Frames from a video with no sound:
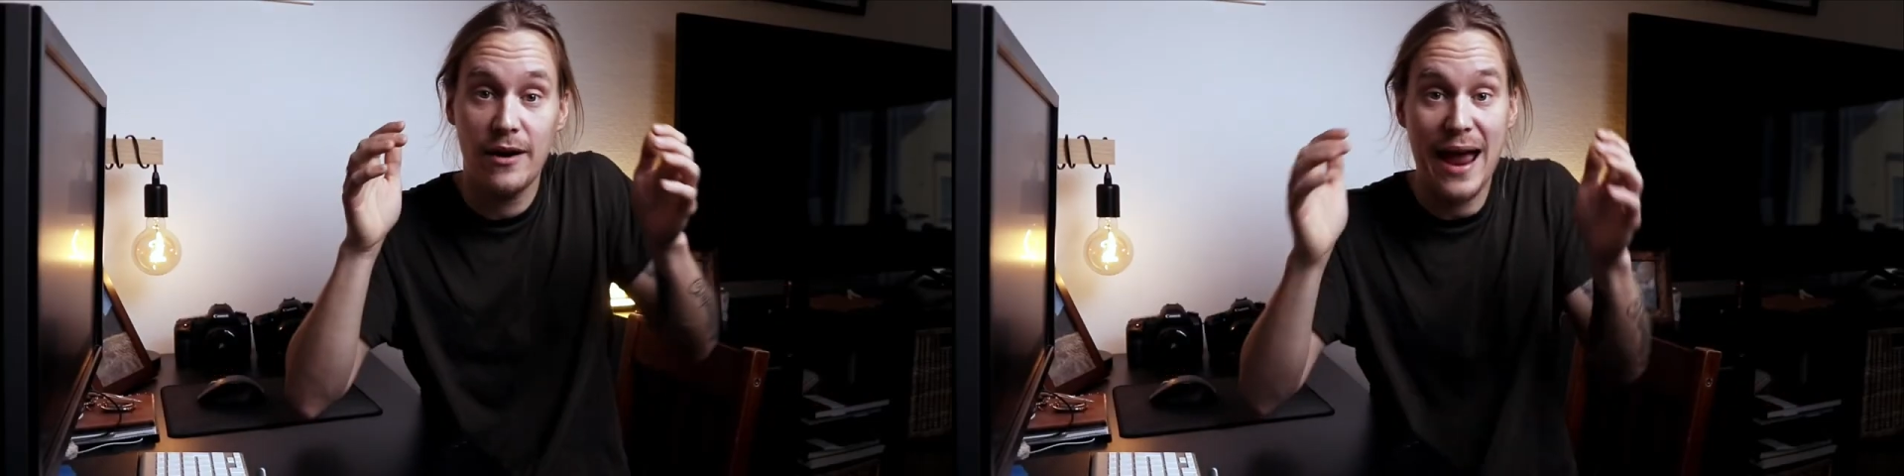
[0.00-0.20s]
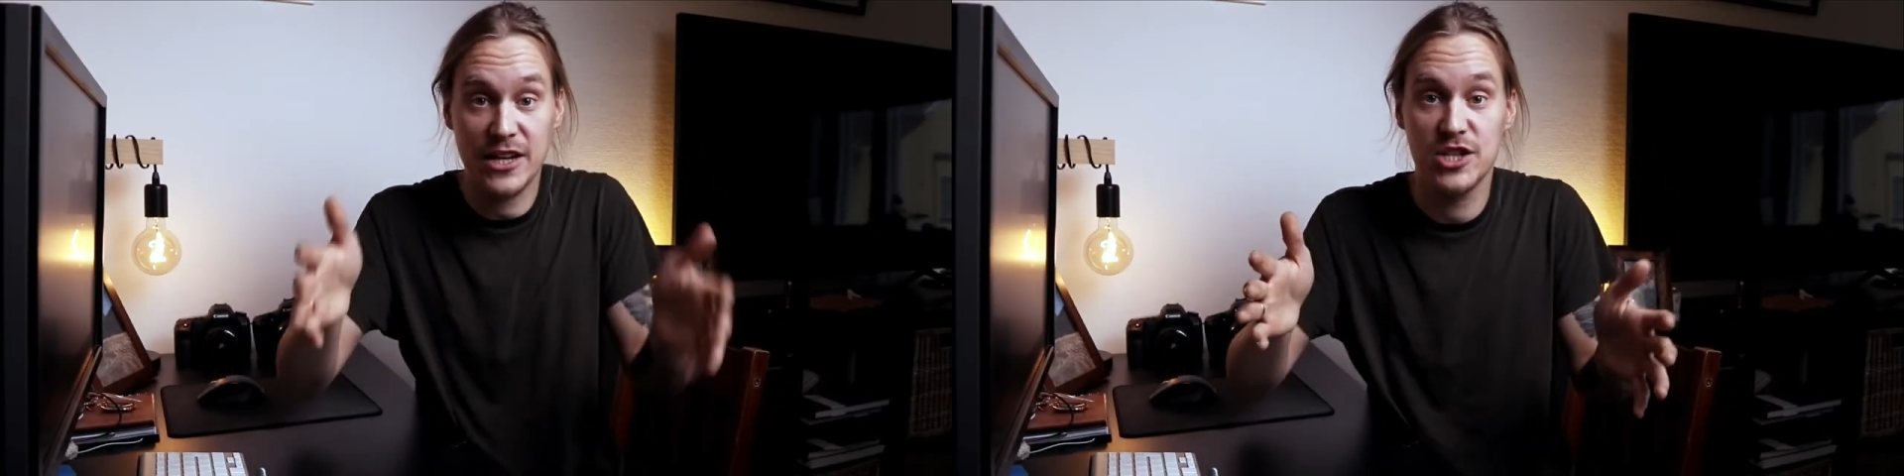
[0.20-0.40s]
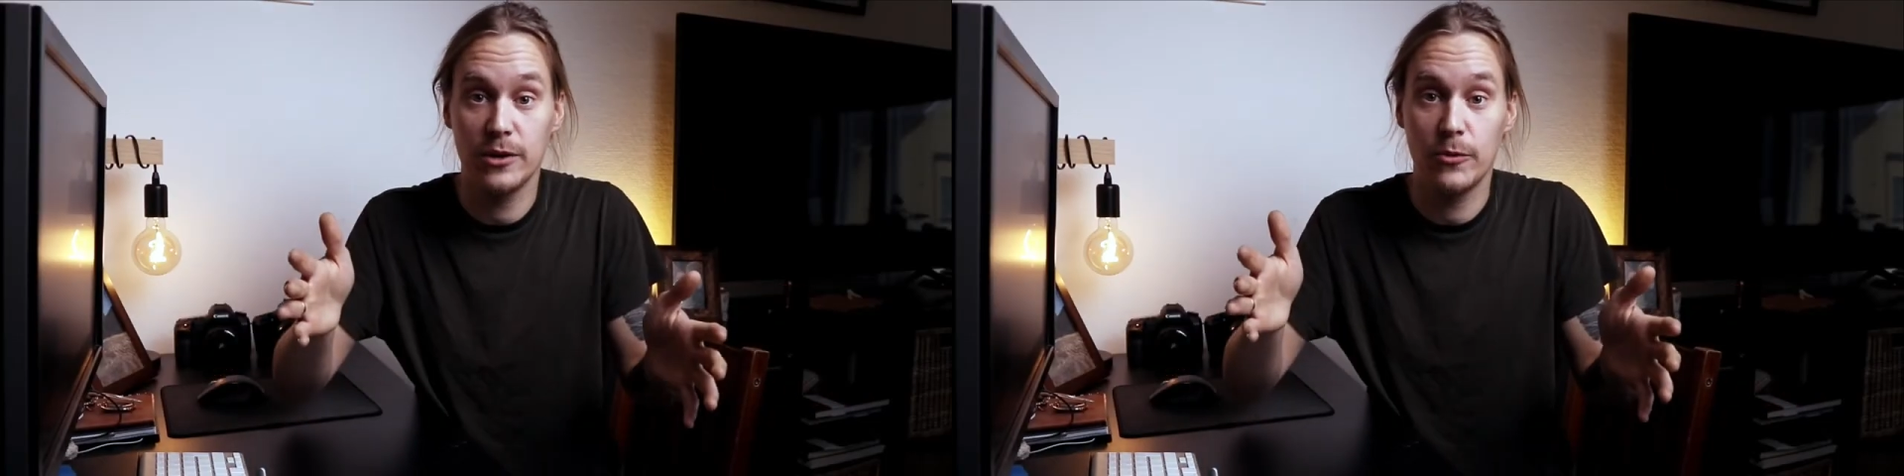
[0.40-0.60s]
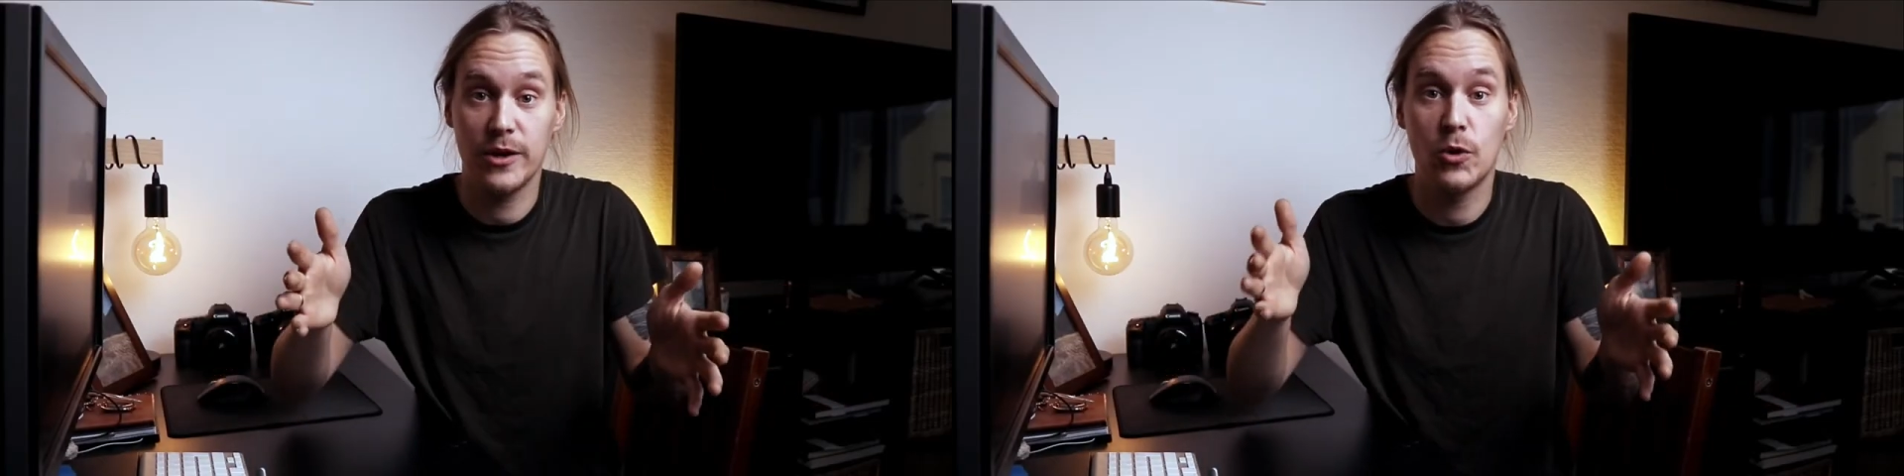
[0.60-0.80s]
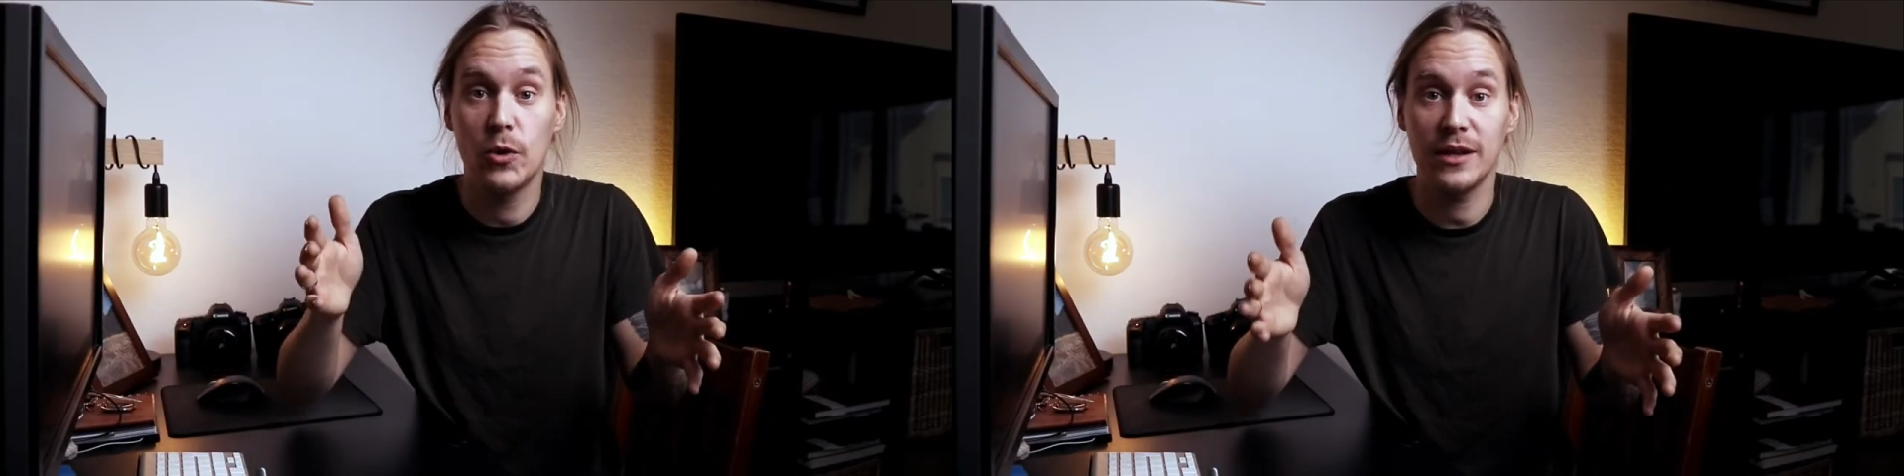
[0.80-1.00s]
actually
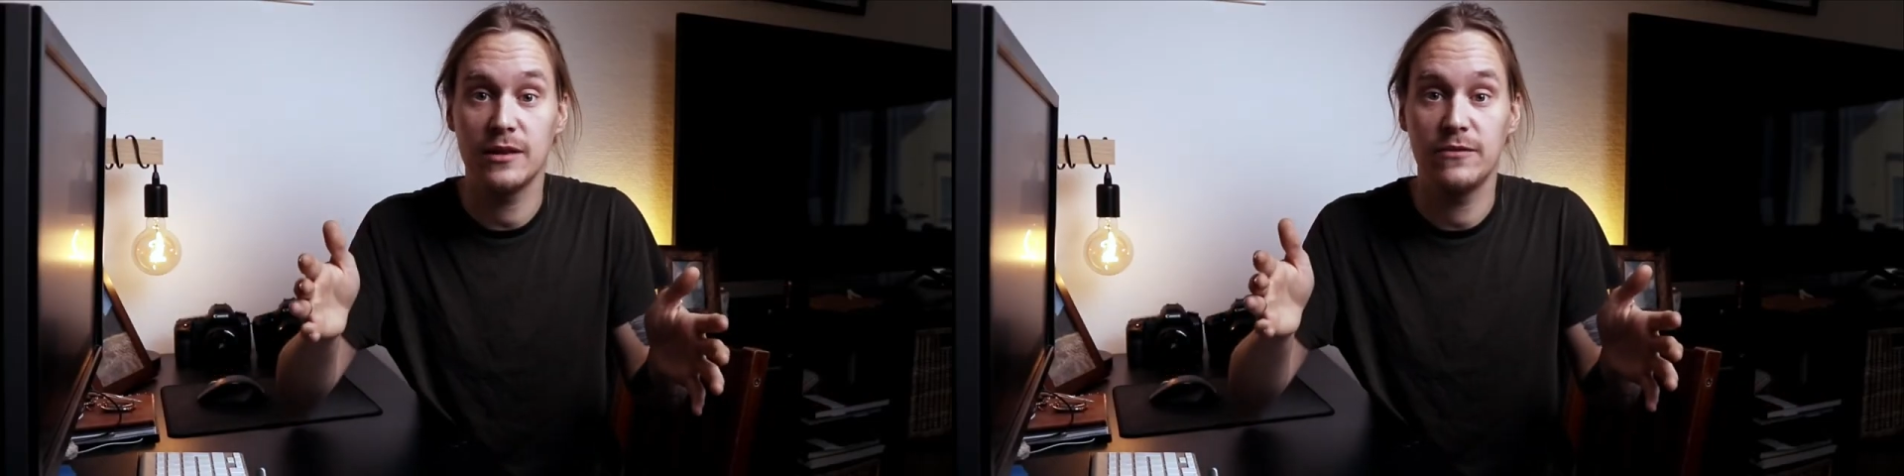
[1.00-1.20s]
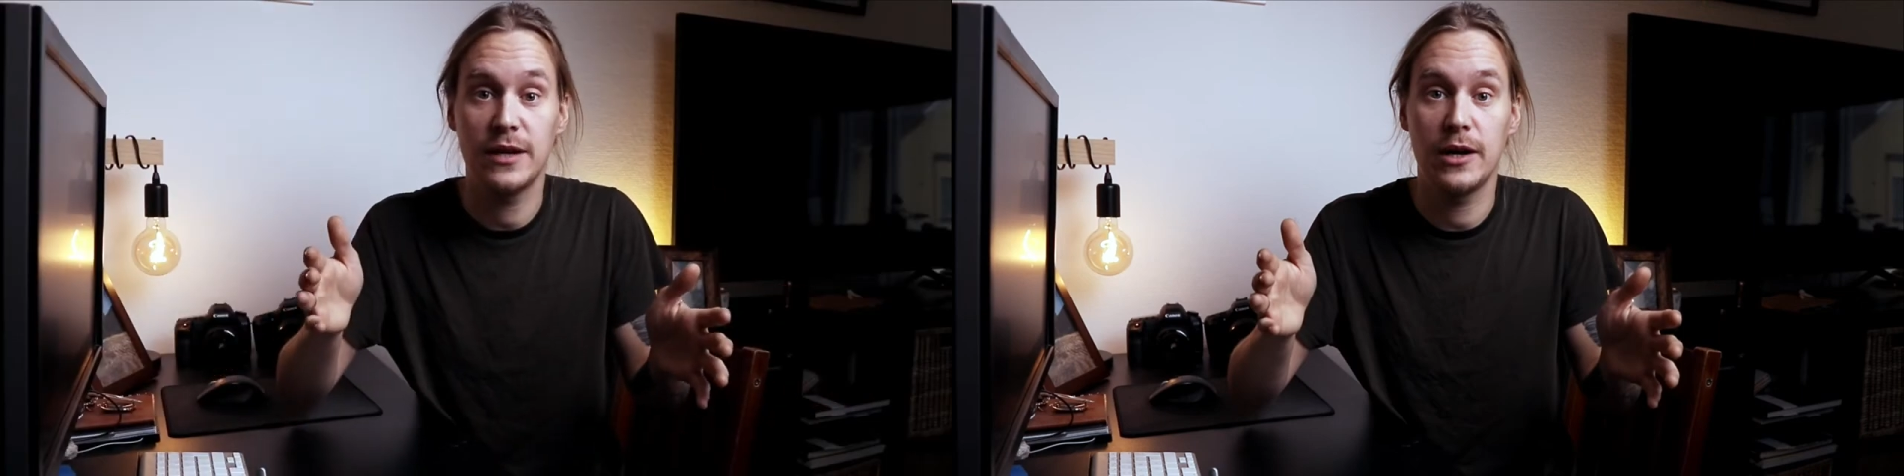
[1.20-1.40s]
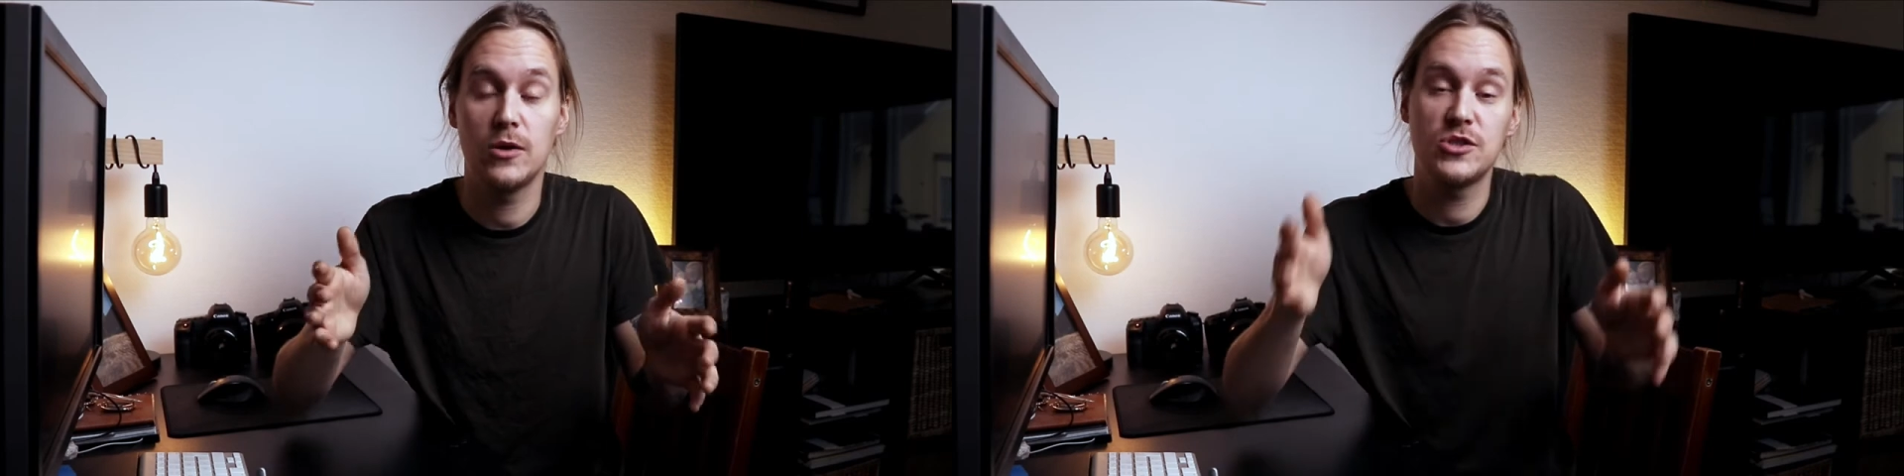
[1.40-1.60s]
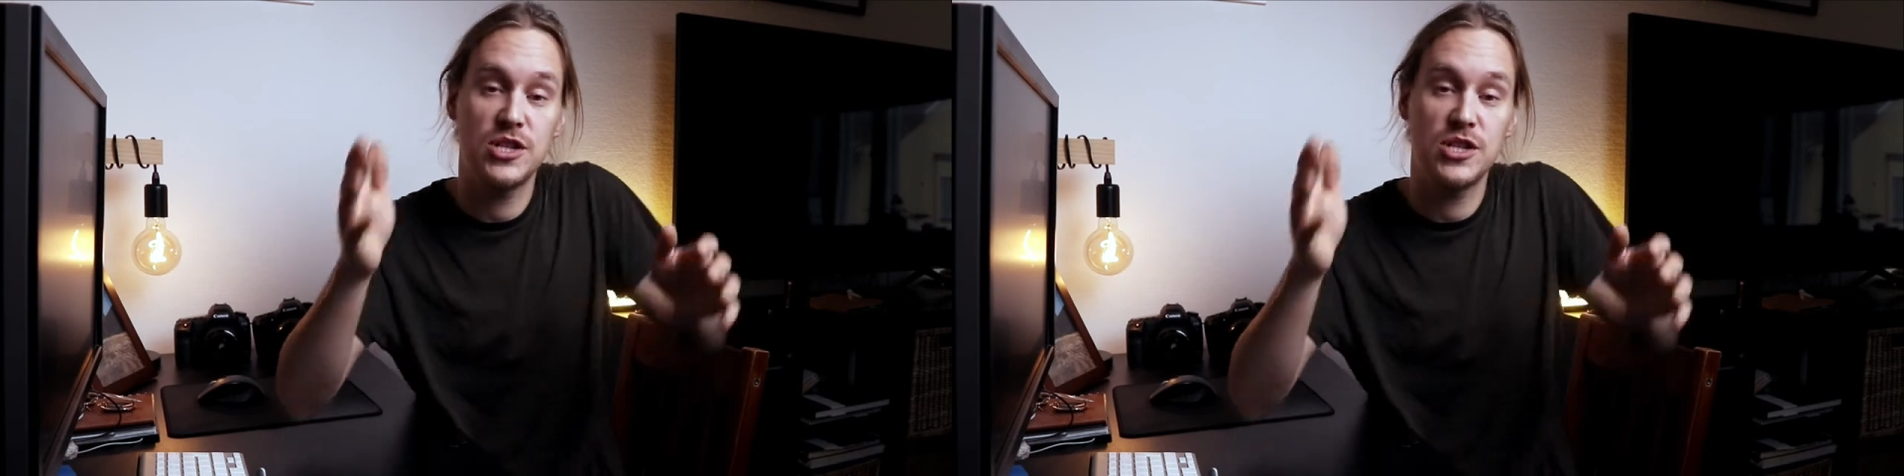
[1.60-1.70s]
recording the video,